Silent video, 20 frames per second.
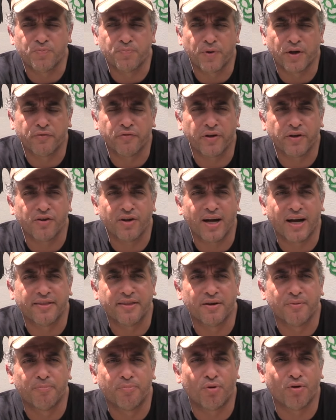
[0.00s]
It's perfect. You got
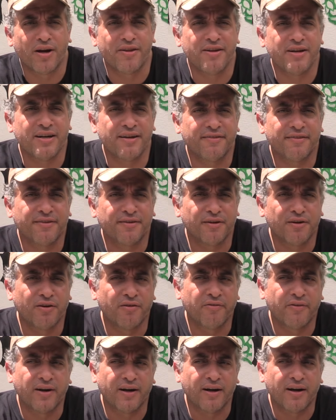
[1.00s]
the breadiness
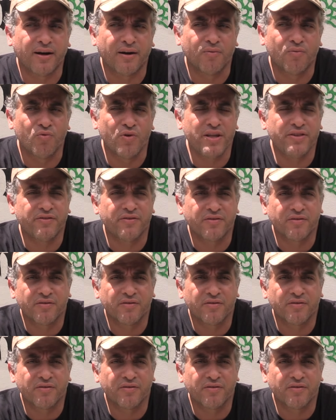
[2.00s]
of wheat